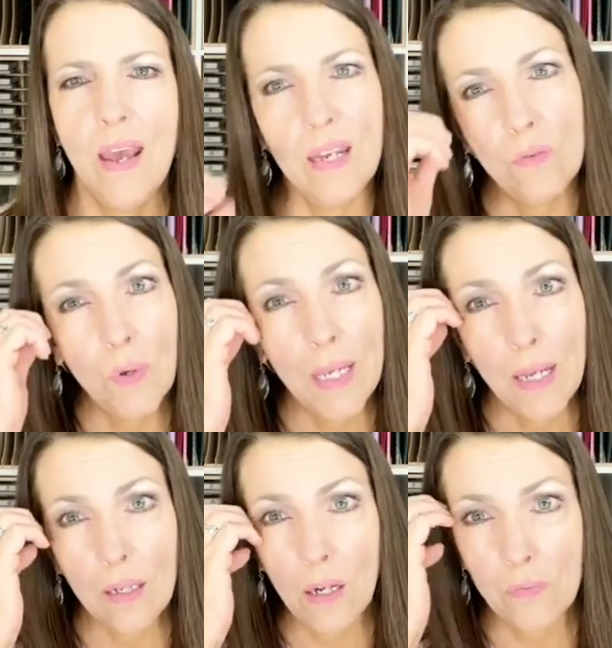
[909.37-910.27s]
And if we
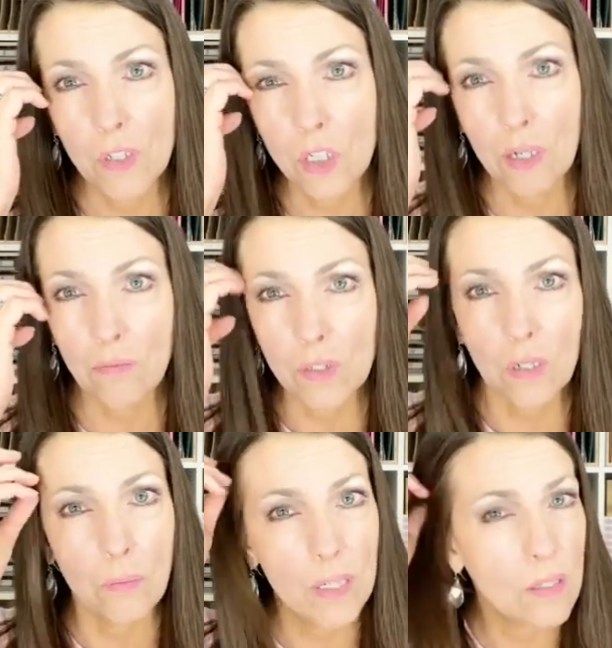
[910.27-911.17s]
can't get off the ship for
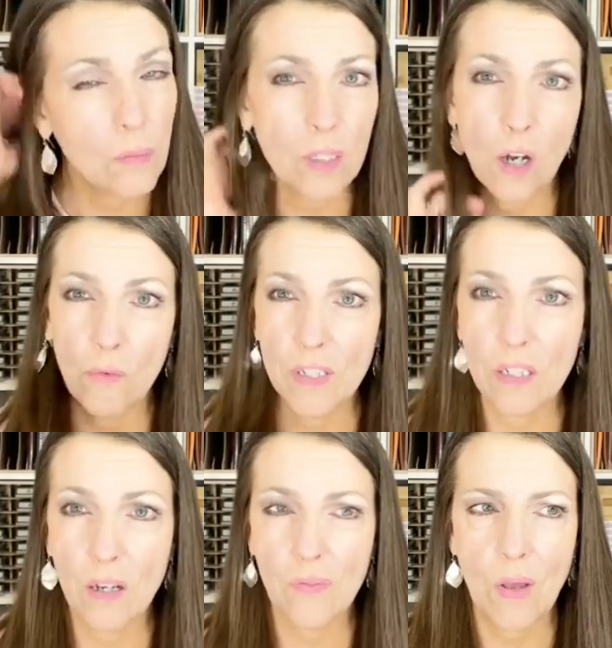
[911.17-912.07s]
some reason with COVID
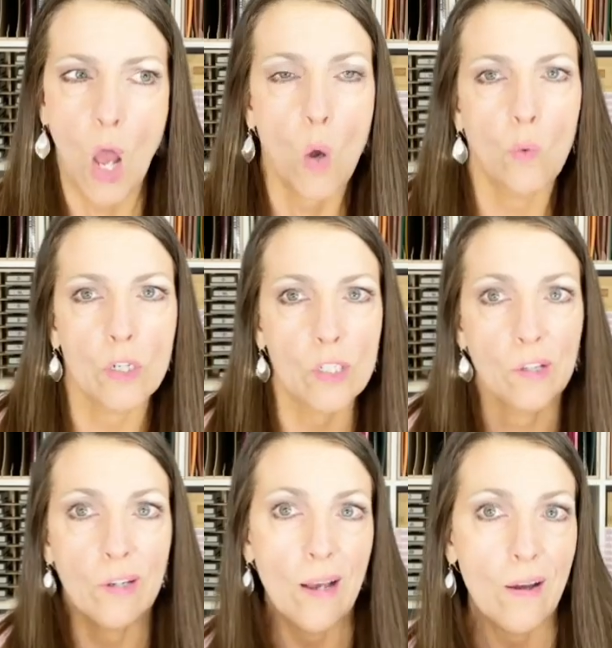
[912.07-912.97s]
stuff, we're
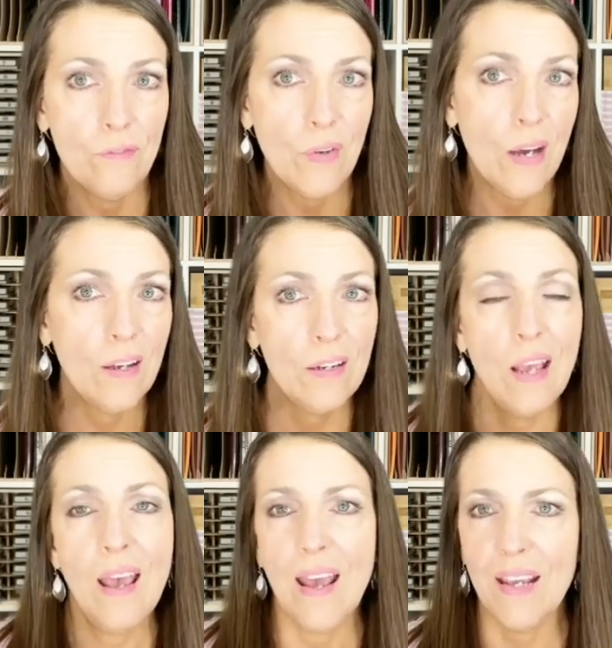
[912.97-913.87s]
still going to have fun
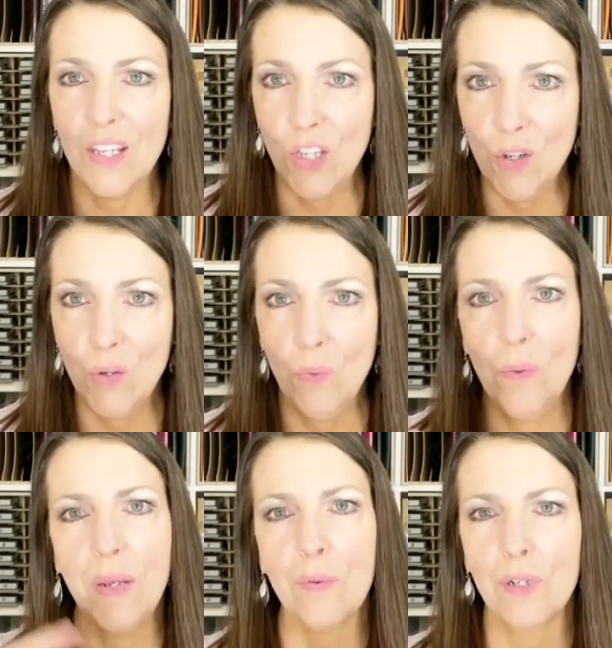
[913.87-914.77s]
and you
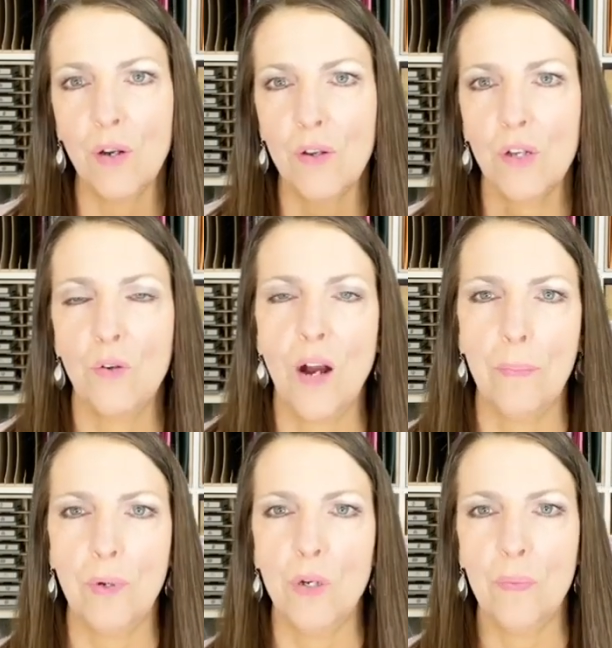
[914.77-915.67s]
will be able to go to the
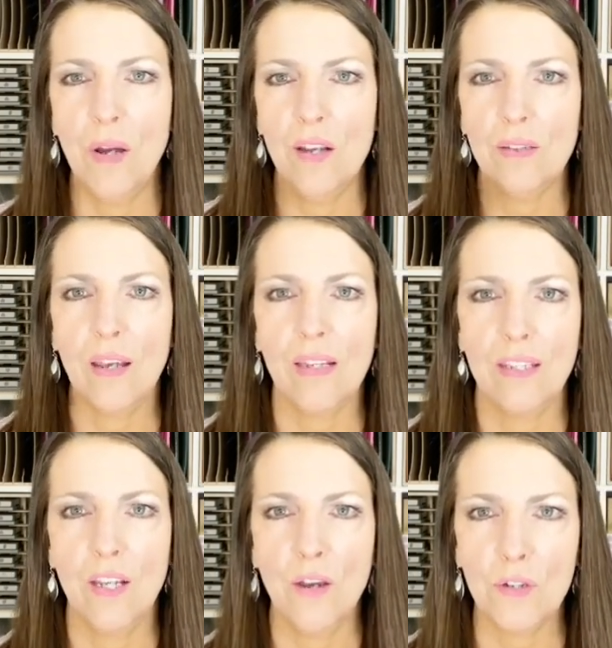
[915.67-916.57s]
crop room, unlike
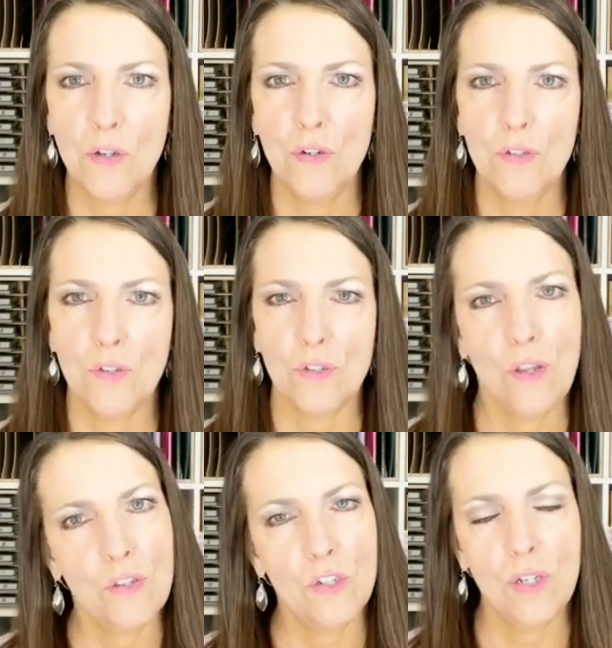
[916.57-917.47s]
the other cruisers
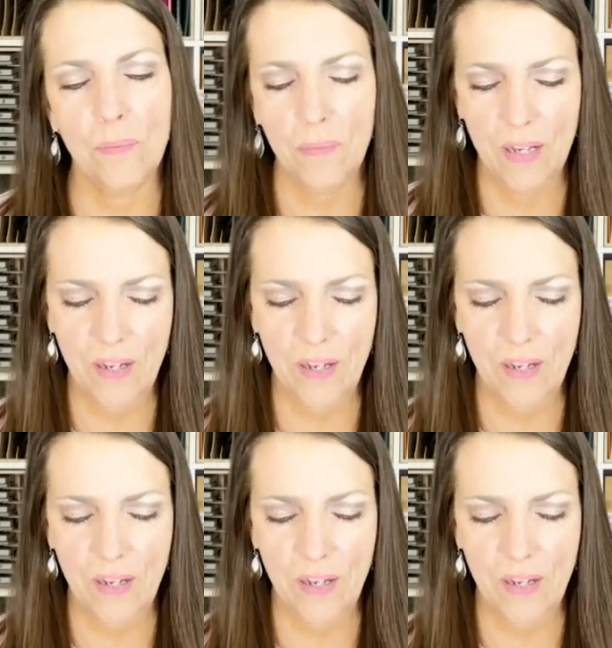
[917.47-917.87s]
on the ship